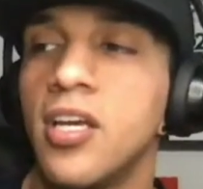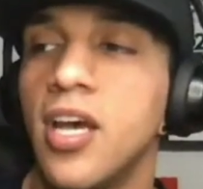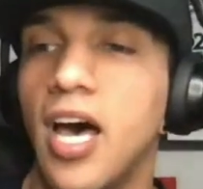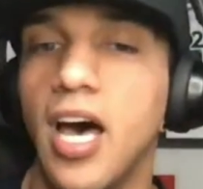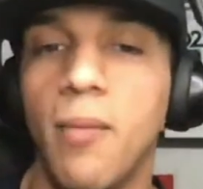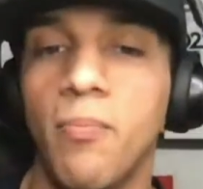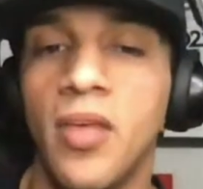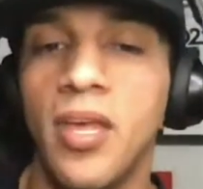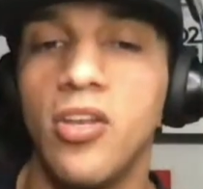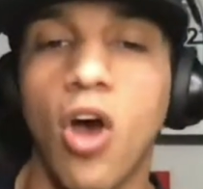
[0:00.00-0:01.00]

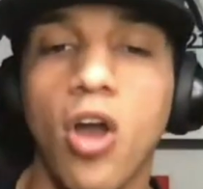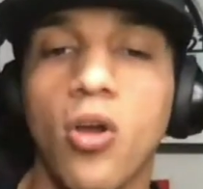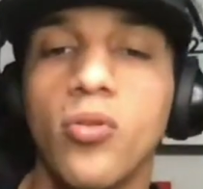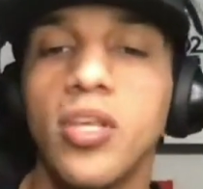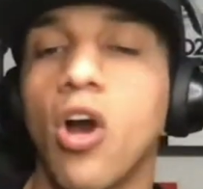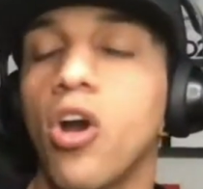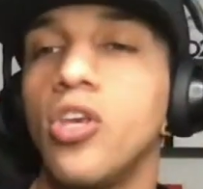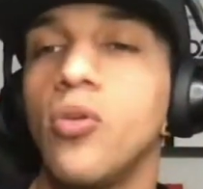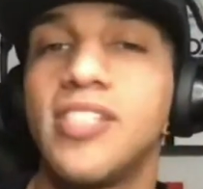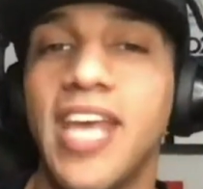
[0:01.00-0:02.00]
Not only are
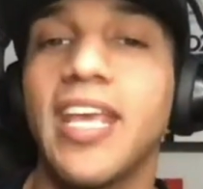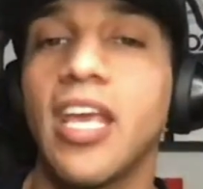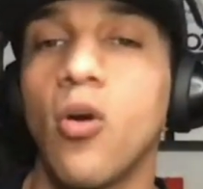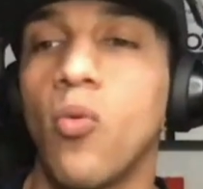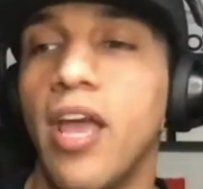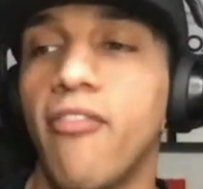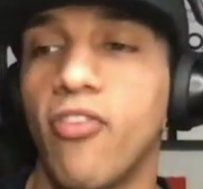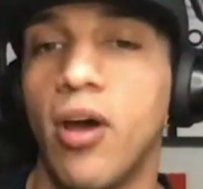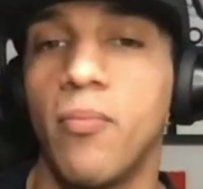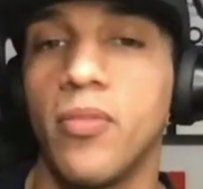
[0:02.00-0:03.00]
you taking away
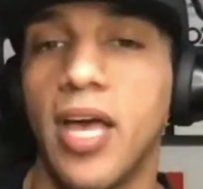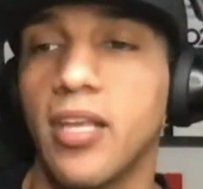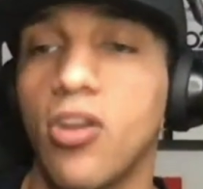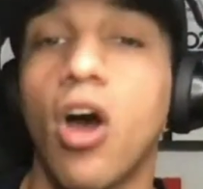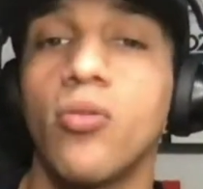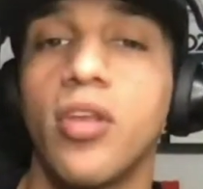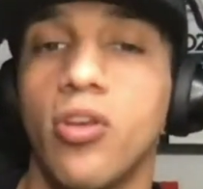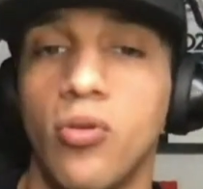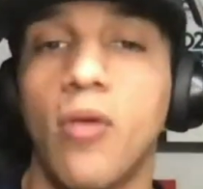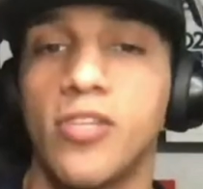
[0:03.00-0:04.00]
from, like, not only are
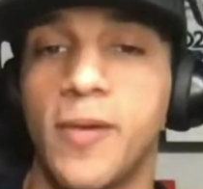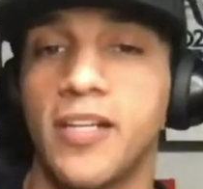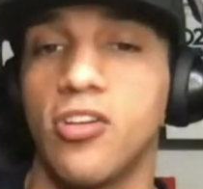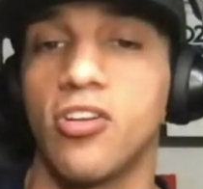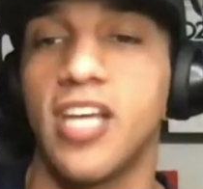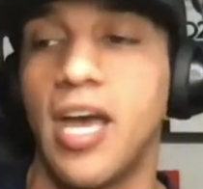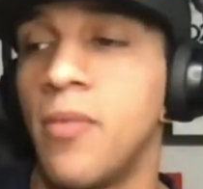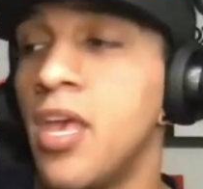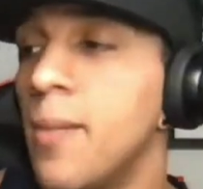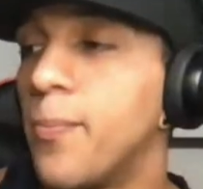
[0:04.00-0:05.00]
you not respecting your time,
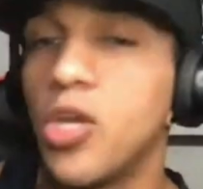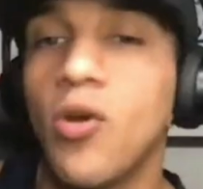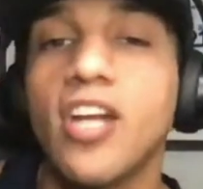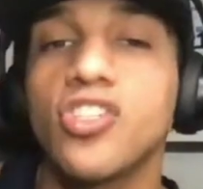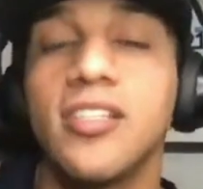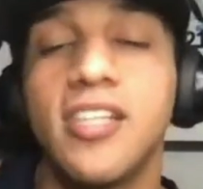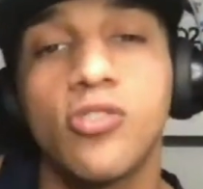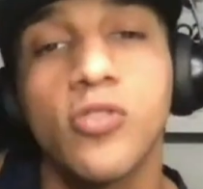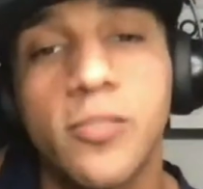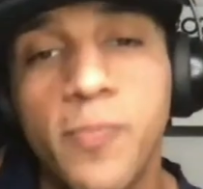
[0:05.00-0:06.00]
but you're actually
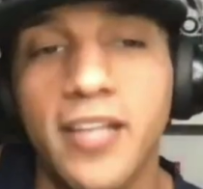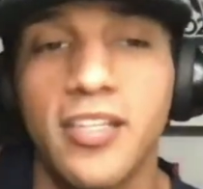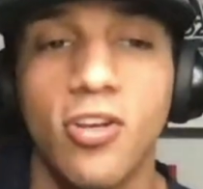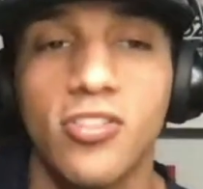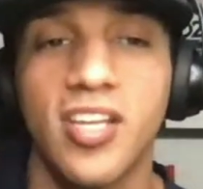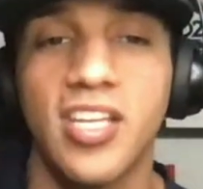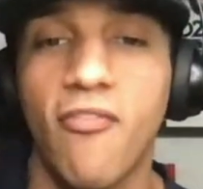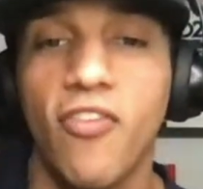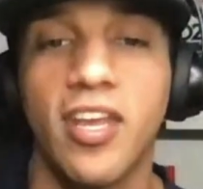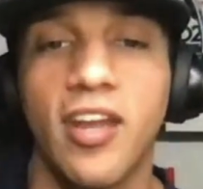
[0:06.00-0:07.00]
disrespecting your
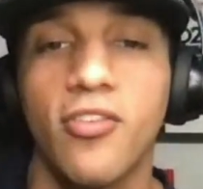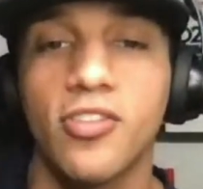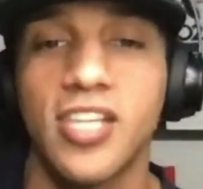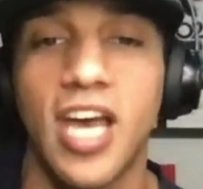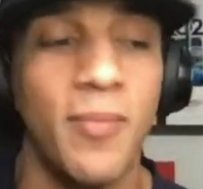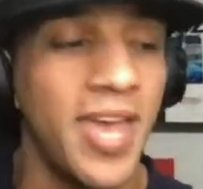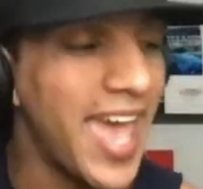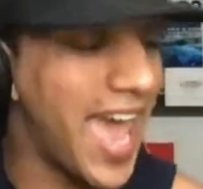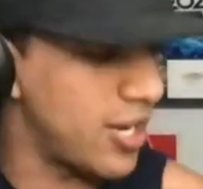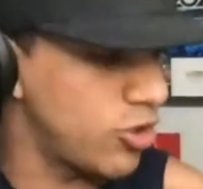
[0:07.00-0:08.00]
significant other's time
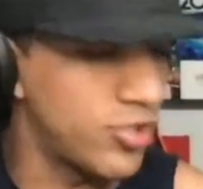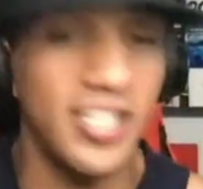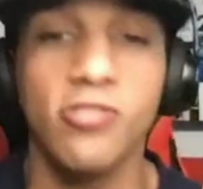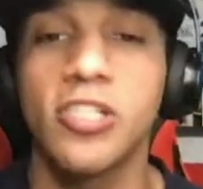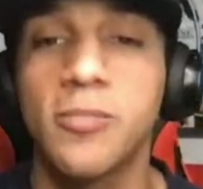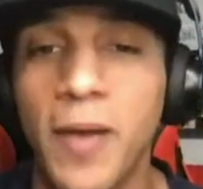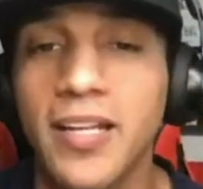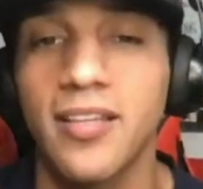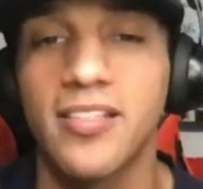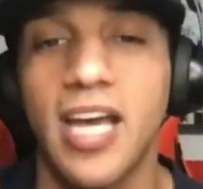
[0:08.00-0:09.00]
and you're
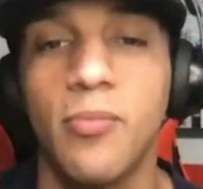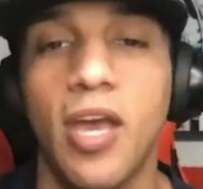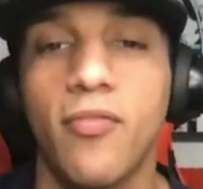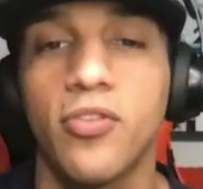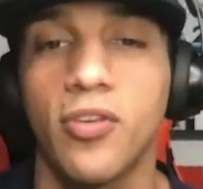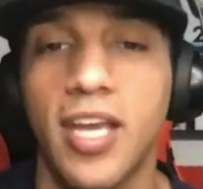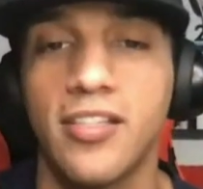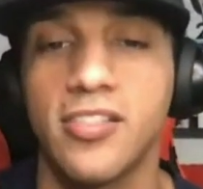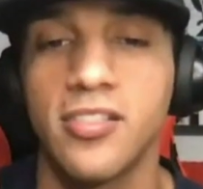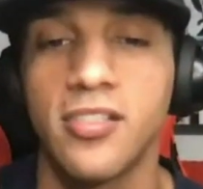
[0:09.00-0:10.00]
disrespecting the time you have with your
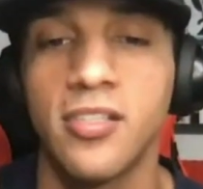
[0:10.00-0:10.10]
kids,